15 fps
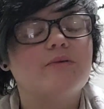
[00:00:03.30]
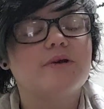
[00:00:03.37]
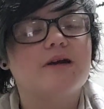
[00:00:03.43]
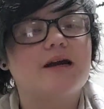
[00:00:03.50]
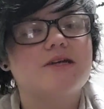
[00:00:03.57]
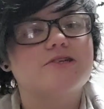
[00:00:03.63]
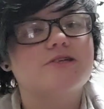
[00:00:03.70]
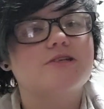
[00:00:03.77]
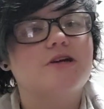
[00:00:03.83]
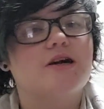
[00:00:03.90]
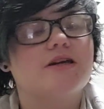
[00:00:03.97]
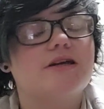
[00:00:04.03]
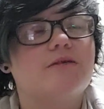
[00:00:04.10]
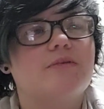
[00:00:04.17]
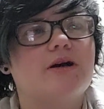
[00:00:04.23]
we're actually
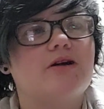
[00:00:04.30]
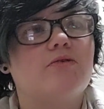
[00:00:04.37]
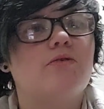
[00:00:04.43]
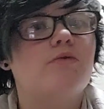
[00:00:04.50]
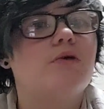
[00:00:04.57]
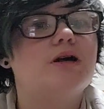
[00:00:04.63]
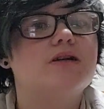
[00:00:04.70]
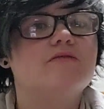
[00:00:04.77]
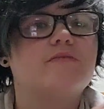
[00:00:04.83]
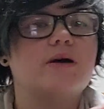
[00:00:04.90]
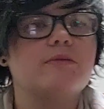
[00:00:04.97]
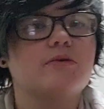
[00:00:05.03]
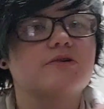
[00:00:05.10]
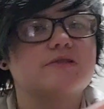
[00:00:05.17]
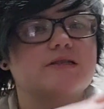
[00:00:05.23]
talking about one of my
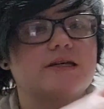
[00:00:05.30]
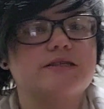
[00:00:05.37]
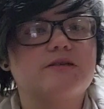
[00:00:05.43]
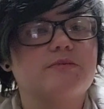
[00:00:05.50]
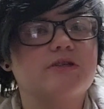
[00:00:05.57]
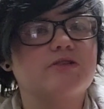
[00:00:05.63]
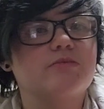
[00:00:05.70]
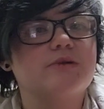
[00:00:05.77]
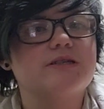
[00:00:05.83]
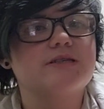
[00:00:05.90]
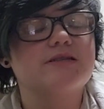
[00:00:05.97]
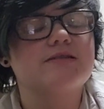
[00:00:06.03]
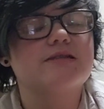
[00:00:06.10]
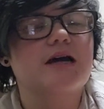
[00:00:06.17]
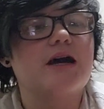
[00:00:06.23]
most sentimental
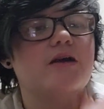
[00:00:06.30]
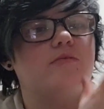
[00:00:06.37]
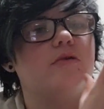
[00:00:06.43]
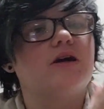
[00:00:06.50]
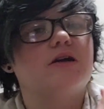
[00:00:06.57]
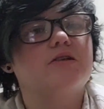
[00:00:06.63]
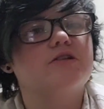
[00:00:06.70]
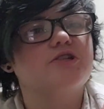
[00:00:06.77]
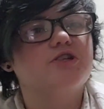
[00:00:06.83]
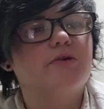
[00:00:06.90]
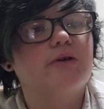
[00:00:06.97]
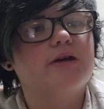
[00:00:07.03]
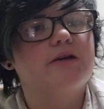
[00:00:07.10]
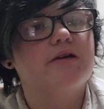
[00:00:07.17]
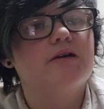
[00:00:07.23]
pieces. I'm not going to show
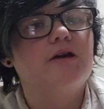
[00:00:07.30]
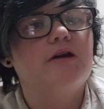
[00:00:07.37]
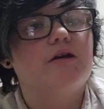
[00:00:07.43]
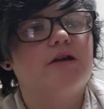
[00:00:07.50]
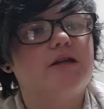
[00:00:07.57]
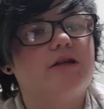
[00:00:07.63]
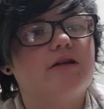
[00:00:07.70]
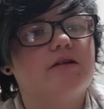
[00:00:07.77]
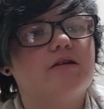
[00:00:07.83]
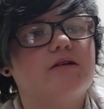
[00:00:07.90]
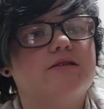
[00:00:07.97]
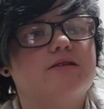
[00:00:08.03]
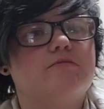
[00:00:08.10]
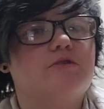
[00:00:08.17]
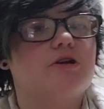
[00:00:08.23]
it here
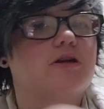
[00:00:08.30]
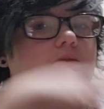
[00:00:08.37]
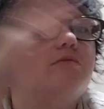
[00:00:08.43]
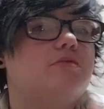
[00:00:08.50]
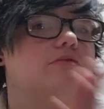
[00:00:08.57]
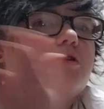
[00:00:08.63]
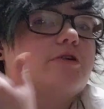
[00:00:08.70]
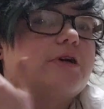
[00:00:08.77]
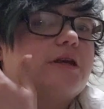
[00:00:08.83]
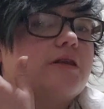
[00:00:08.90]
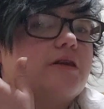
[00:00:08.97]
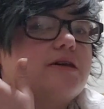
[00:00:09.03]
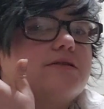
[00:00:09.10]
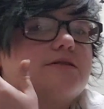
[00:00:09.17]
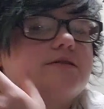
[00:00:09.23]
because I'm already blurring
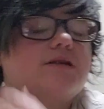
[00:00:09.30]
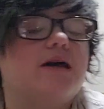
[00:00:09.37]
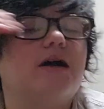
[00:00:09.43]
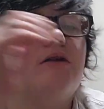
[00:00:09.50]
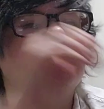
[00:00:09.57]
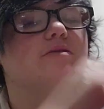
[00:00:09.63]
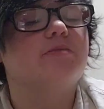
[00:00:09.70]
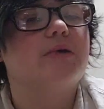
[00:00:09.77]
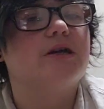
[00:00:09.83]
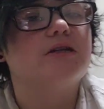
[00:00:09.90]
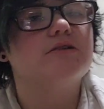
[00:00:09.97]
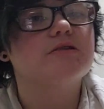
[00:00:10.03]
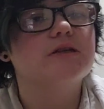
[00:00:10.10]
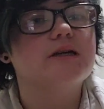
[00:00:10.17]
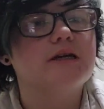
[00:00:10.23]
this out
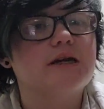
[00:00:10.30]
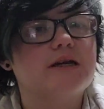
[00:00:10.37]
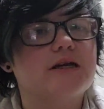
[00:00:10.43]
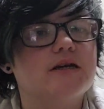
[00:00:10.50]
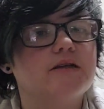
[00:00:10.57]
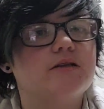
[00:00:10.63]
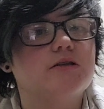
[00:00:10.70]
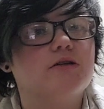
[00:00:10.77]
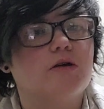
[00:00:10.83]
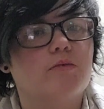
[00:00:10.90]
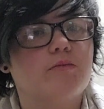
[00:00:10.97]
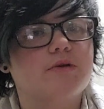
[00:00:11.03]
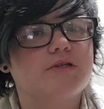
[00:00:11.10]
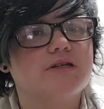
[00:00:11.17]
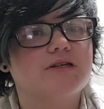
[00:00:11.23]
manually and I don't
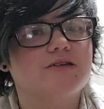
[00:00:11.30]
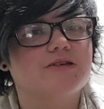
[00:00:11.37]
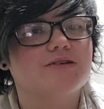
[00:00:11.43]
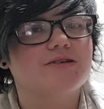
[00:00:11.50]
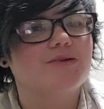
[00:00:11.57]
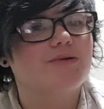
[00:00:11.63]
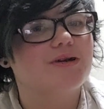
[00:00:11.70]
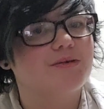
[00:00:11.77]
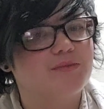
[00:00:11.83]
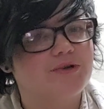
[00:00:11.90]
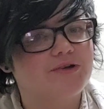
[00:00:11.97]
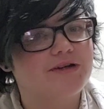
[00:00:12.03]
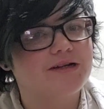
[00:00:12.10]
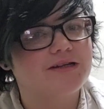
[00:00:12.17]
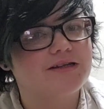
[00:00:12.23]
particularly want to
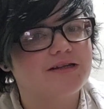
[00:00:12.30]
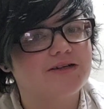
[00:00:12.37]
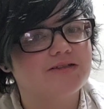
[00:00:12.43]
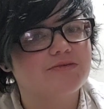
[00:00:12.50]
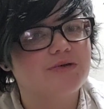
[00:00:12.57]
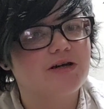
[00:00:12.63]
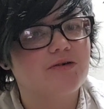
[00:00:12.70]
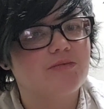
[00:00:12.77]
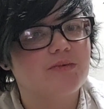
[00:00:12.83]
blur anything else out